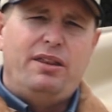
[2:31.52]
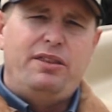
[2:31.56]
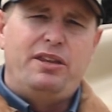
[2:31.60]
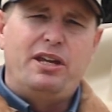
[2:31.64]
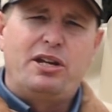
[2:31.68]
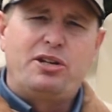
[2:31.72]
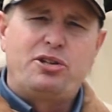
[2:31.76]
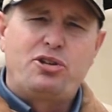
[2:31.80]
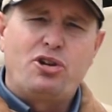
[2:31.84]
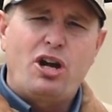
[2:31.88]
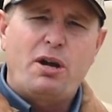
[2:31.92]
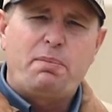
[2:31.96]
The
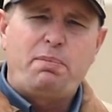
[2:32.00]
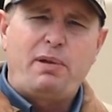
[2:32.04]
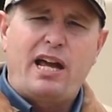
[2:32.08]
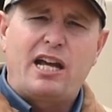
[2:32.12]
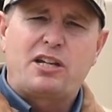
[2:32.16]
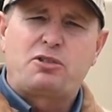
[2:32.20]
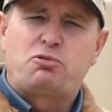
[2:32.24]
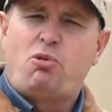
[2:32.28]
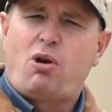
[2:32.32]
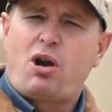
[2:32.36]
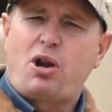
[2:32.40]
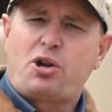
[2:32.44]

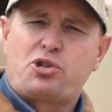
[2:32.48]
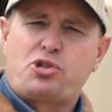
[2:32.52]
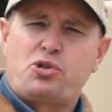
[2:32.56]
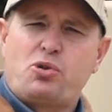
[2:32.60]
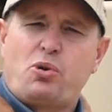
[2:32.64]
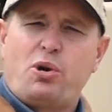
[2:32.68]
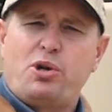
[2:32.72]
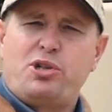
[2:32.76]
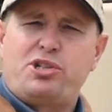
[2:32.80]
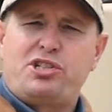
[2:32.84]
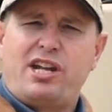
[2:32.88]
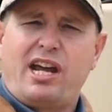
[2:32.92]
Enduraplas water
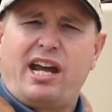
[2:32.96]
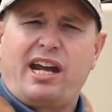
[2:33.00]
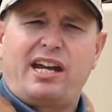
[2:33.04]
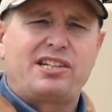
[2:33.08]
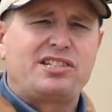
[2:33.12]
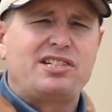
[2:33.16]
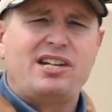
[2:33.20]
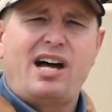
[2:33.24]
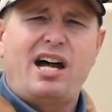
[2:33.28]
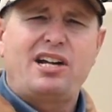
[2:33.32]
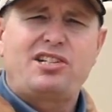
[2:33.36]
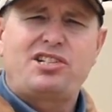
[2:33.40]
storage tank
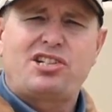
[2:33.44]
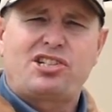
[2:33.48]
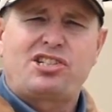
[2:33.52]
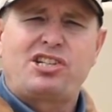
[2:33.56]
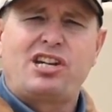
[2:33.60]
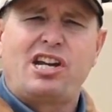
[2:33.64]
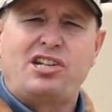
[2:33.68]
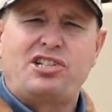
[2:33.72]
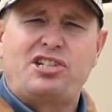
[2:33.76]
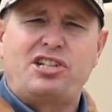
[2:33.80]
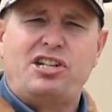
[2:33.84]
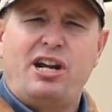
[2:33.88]
is not
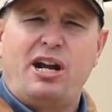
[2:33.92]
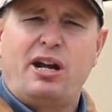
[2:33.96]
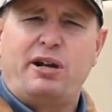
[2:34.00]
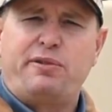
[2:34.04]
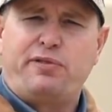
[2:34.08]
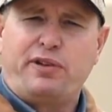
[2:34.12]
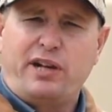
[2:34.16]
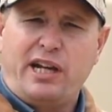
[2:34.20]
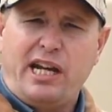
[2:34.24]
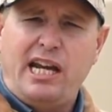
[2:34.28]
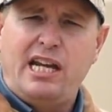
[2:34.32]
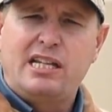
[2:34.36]
just
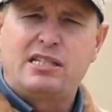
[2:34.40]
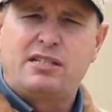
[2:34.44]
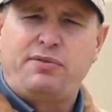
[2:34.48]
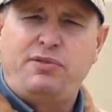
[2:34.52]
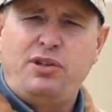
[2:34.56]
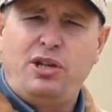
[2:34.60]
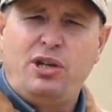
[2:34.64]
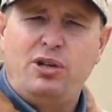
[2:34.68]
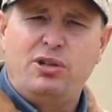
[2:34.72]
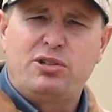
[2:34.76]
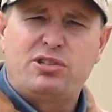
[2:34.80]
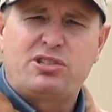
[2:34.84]
engineered for ease
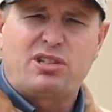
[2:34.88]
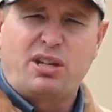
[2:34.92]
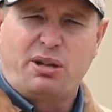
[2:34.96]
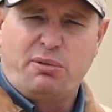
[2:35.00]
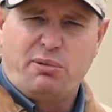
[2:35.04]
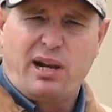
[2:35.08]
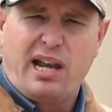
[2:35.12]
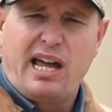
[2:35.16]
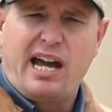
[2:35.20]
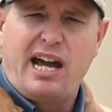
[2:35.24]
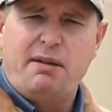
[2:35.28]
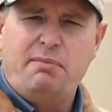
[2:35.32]
of use
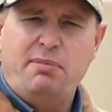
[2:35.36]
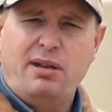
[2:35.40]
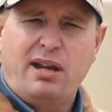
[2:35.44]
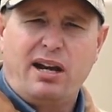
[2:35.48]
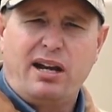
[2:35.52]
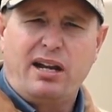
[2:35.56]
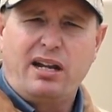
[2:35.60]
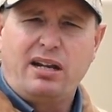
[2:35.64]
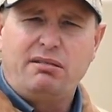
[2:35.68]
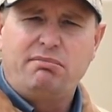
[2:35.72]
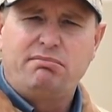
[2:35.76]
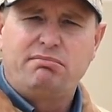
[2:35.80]
and
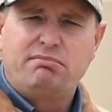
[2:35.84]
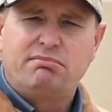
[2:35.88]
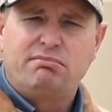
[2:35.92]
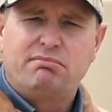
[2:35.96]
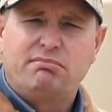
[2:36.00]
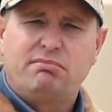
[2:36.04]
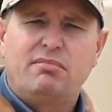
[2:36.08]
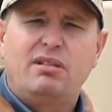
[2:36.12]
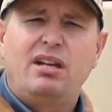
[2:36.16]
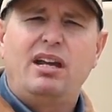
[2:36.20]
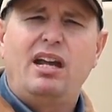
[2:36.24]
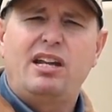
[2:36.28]
reliability,
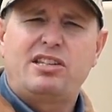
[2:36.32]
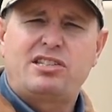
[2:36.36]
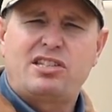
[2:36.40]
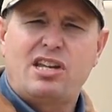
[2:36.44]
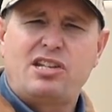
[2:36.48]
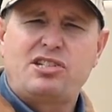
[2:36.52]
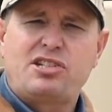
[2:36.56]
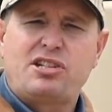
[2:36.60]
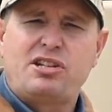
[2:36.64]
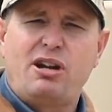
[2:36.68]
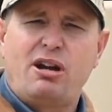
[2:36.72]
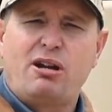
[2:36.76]
it's
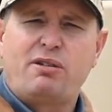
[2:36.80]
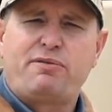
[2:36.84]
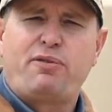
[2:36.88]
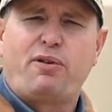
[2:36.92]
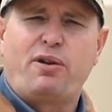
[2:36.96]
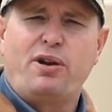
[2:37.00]
engineered